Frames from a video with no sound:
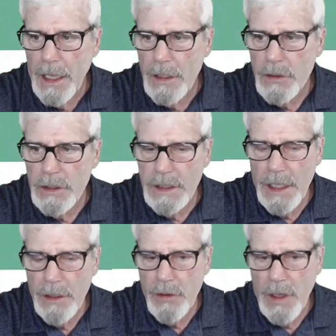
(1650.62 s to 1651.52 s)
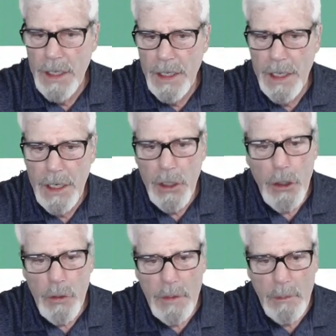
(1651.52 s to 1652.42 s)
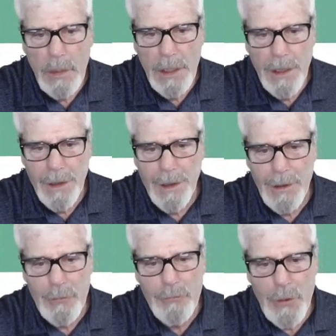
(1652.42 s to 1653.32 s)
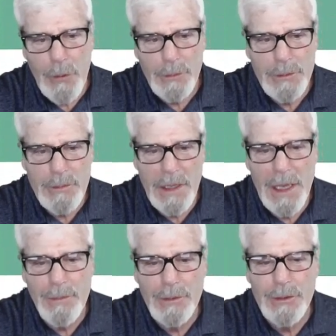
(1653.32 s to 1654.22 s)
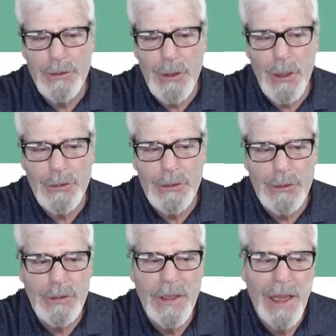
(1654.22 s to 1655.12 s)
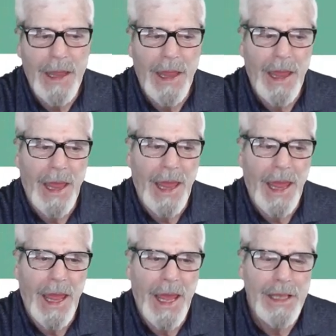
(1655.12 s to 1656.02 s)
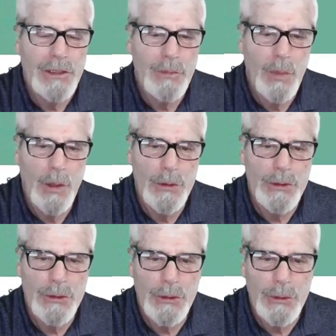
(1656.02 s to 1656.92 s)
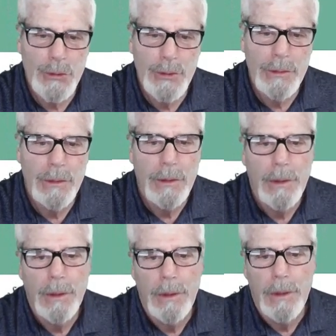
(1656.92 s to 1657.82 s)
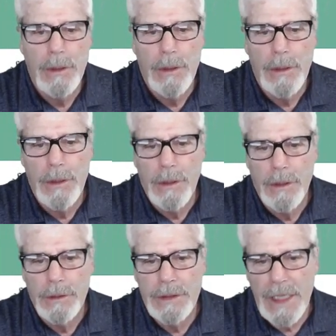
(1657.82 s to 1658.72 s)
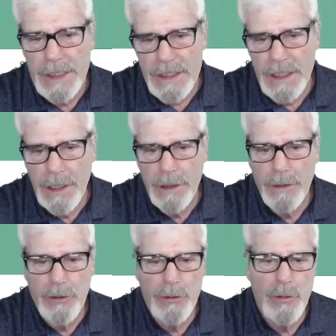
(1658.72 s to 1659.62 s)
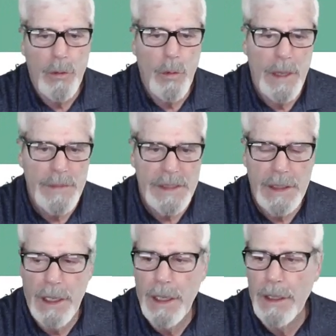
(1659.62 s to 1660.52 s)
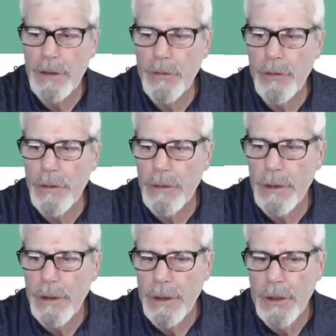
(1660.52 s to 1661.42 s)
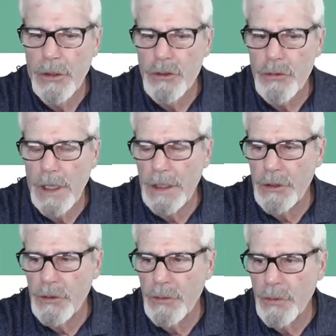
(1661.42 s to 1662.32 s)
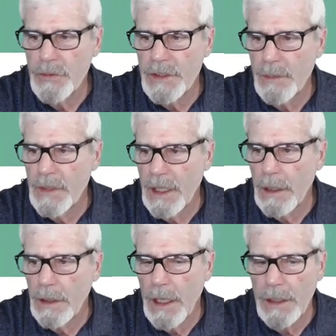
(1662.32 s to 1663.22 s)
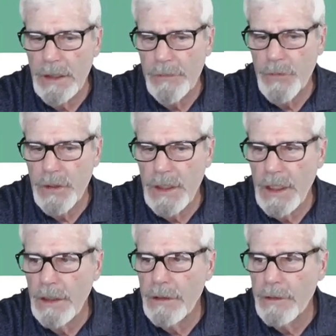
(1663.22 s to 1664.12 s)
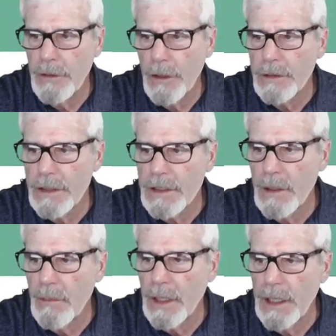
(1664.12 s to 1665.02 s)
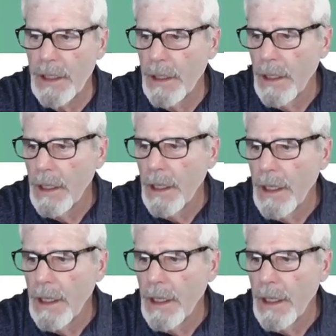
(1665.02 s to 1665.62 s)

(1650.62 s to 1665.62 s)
it'll tell you how to get a human being on a phone to be able to talk to, as opposed to texting through a website or trying to do something online. If you need to talk to somebody,